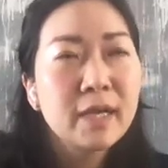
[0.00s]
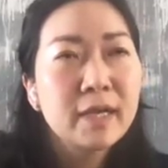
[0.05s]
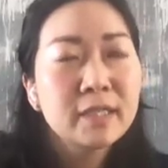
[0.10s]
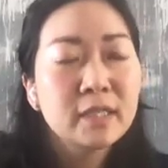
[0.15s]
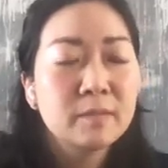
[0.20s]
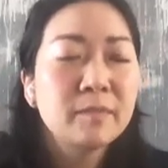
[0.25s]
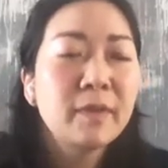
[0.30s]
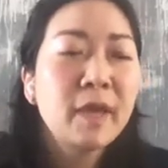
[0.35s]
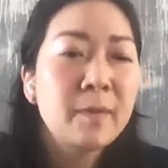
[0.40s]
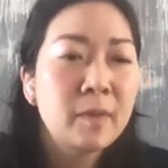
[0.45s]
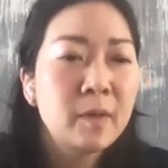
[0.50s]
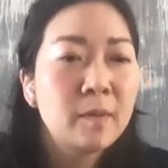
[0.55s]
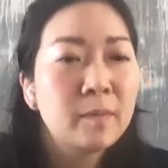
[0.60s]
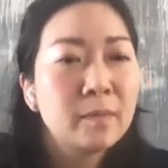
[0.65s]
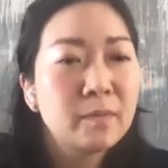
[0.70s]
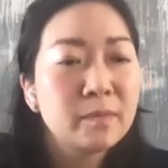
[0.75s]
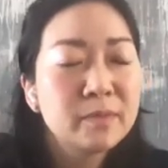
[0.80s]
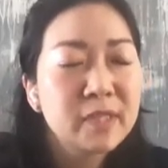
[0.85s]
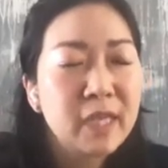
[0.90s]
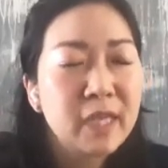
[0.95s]

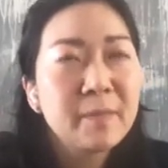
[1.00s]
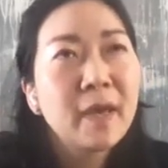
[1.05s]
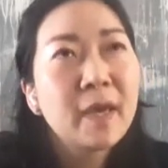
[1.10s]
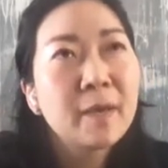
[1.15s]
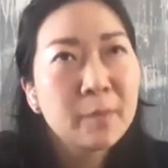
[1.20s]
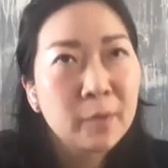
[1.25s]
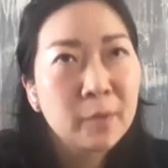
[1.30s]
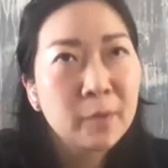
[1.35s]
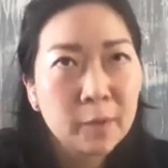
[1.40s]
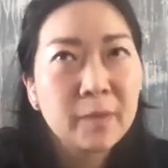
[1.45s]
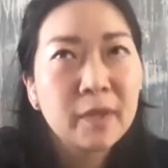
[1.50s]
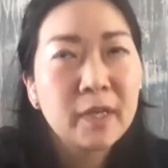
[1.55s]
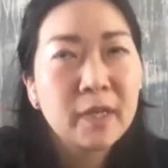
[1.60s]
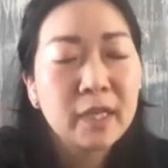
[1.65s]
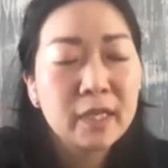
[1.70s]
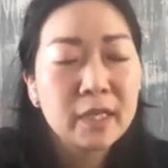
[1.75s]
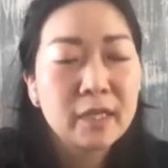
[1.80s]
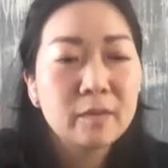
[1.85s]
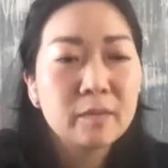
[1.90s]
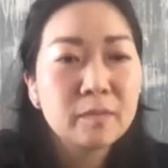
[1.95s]

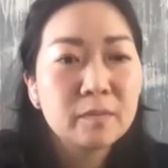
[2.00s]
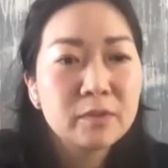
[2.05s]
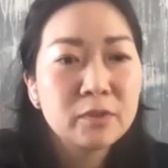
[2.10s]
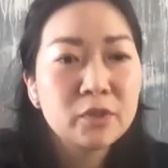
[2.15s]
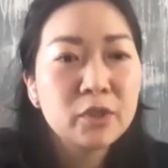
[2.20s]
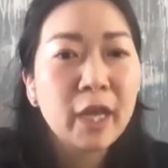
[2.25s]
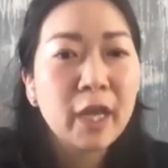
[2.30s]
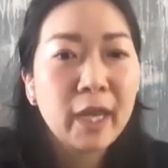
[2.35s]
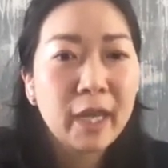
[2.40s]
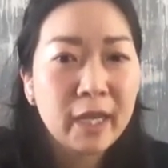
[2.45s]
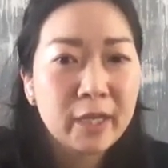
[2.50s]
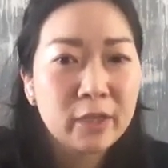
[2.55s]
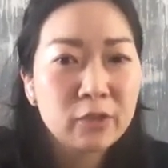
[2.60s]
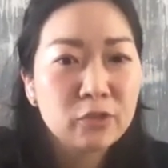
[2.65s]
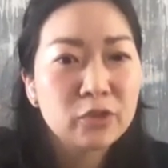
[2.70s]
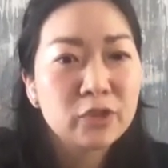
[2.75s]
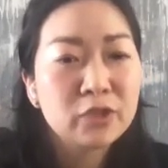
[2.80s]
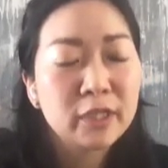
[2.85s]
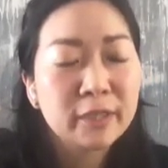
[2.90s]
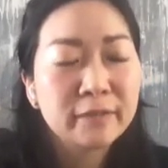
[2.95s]
semi-permanent change
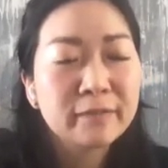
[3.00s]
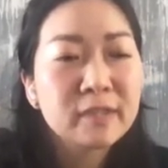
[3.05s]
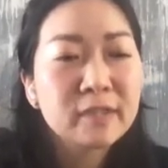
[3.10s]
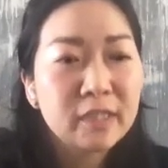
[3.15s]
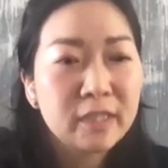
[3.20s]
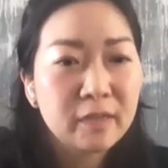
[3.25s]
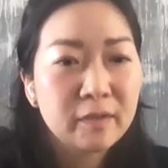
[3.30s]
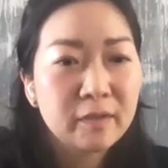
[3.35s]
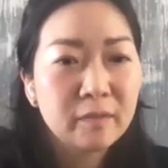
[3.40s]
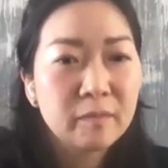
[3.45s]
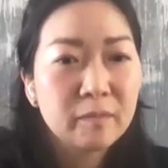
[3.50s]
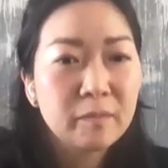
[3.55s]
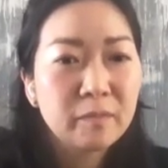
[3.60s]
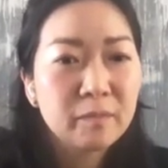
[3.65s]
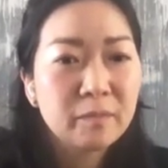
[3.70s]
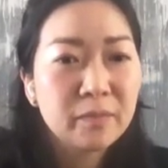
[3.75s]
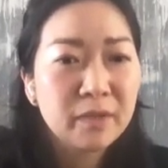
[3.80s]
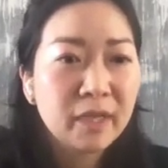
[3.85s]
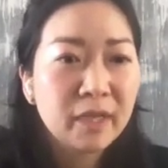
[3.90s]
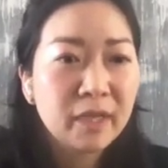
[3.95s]
or shifts in
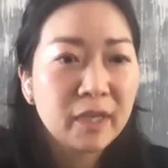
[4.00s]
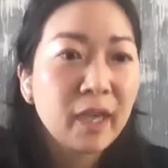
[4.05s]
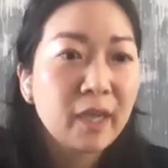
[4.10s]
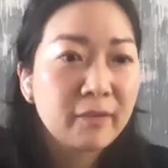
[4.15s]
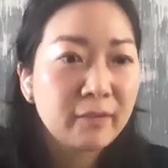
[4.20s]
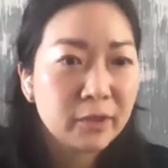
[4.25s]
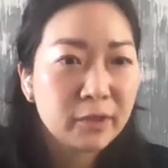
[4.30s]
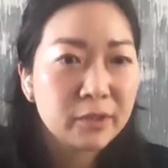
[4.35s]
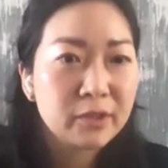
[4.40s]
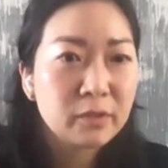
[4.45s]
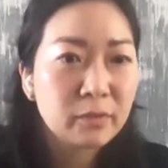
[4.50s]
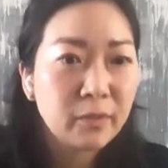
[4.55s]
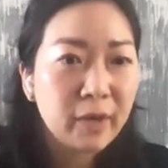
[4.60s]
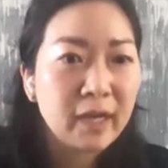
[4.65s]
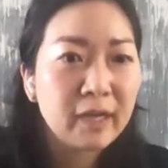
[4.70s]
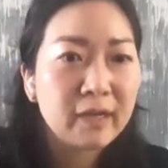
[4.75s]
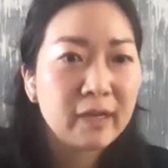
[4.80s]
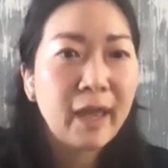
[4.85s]
behaviors, right?